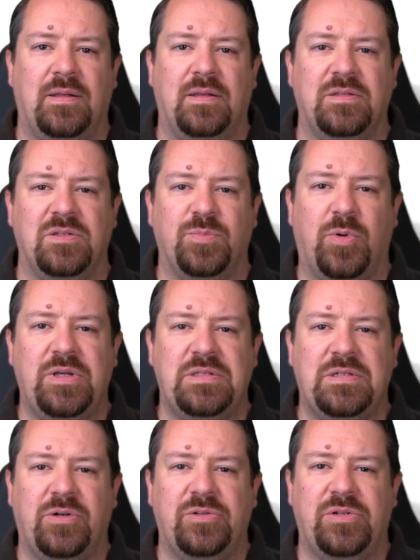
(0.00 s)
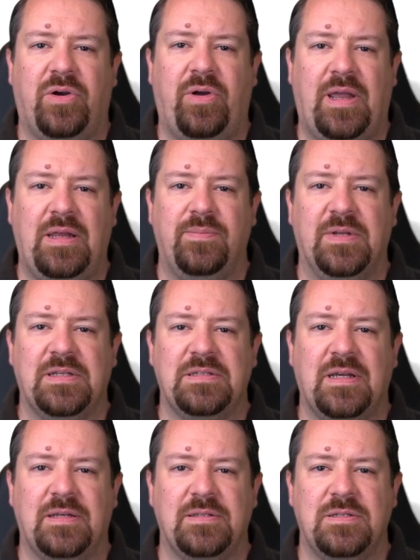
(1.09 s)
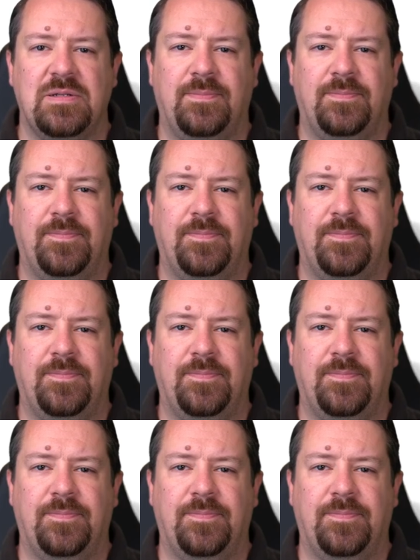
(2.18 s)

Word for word: This is zero point zero zero eight milliseconds.